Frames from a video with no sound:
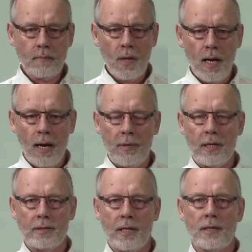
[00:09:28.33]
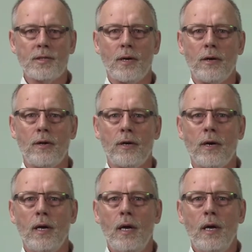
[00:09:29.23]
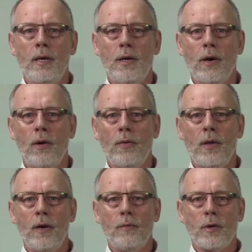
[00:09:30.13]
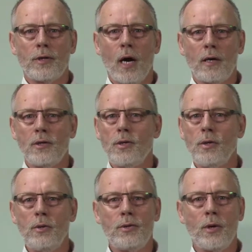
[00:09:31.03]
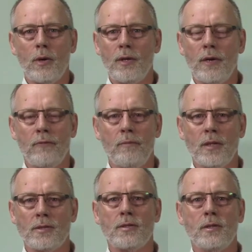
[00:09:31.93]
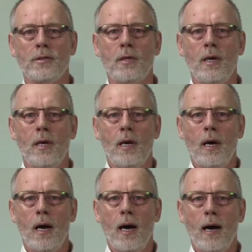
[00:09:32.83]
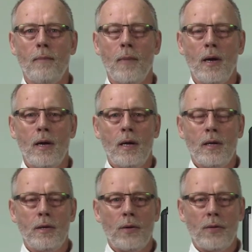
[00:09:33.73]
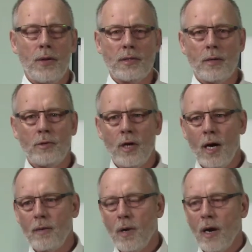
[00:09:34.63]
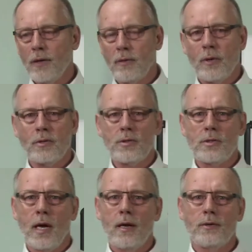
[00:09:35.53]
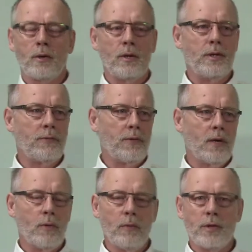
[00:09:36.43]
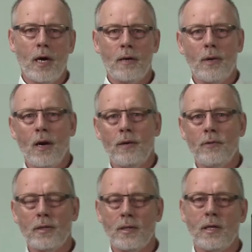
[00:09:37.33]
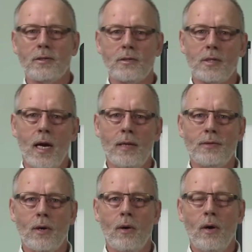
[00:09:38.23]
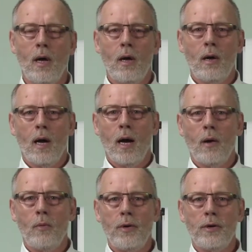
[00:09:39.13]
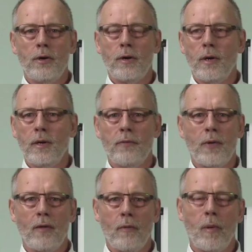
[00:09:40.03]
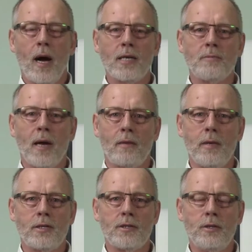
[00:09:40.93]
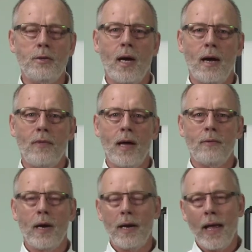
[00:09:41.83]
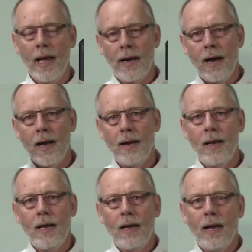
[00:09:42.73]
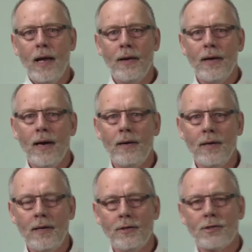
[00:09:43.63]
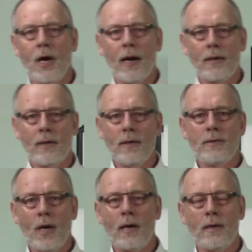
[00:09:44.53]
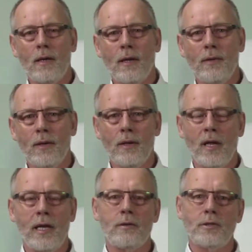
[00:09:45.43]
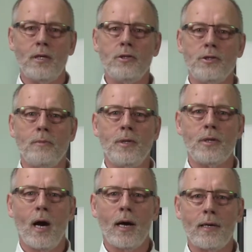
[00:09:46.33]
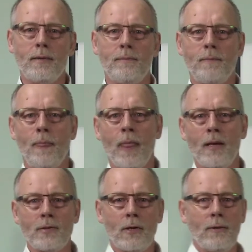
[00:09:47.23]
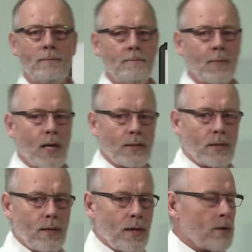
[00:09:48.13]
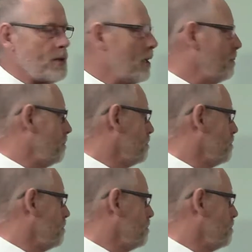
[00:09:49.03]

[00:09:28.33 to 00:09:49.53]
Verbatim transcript: uh, because like I said earlier, you know, we're talking two totally different businesses. Um, you know, the things that we talk about on the commercial side are totally different than what we talk about on the residential side. So uh, when you're in front of a prospect, make sure you have that right hat on and, uh, and you're talking, the, talking the, the language that you should be talking. So that's another tip.